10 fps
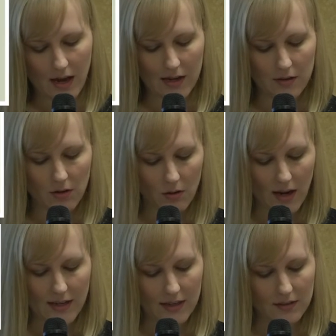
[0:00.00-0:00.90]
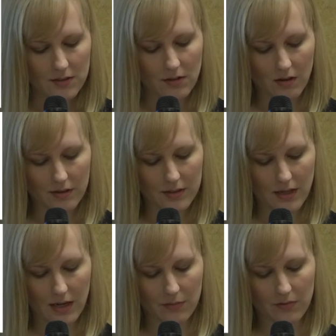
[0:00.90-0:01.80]
I know I get this all the
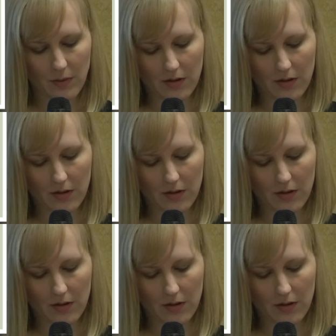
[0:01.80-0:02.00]
time from